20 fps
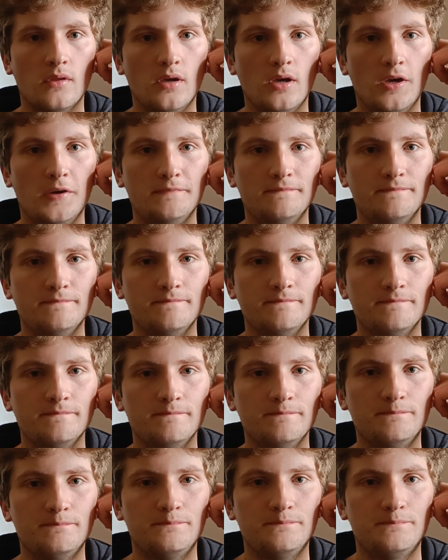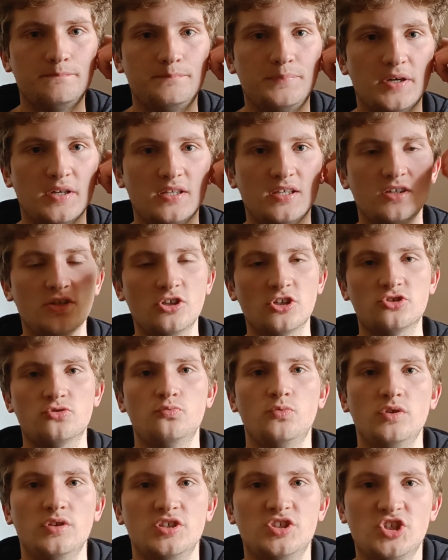but he
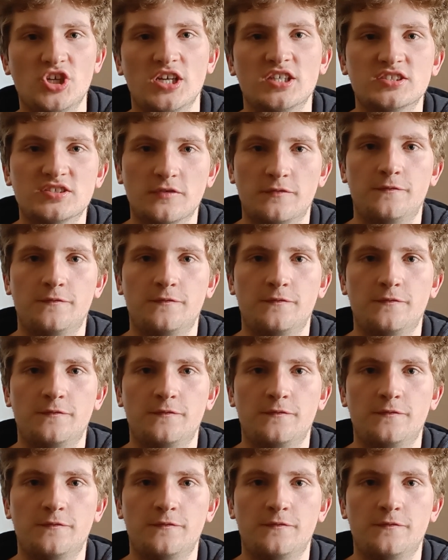doesn't really change